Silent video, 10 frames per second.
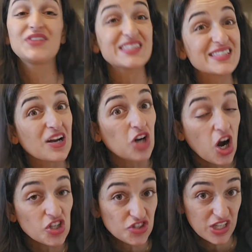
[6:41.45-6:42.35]
This is our
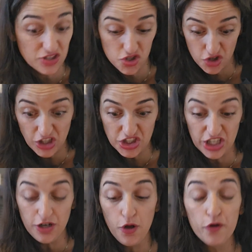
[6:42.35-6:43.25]
art
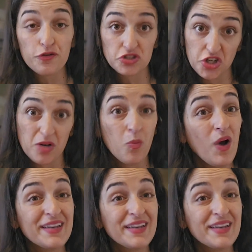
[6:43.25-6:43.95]
instruction for term 1.